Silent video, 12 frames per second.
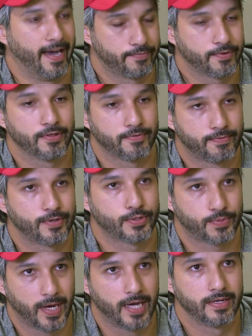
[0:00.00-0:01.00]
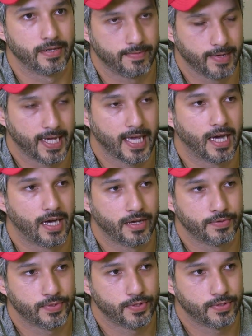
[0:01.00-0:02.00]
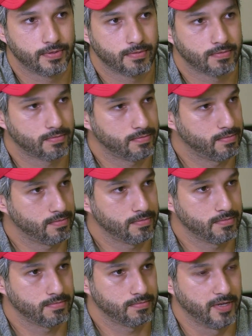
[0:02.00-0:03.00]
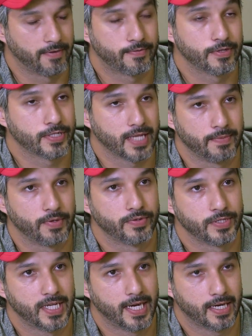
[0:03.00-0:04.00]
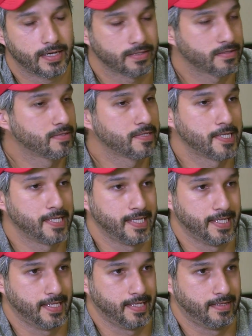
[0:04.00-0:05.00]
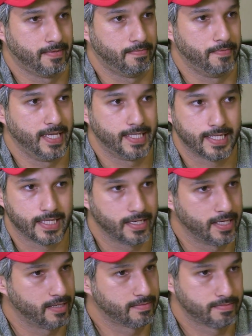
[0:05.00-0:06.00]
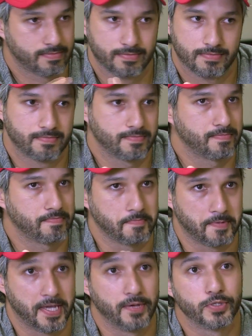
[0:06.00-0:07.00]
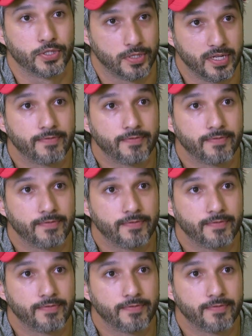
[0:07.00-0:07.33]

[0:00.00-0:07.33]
After the first round of layoffs, the first time I was there, basically it was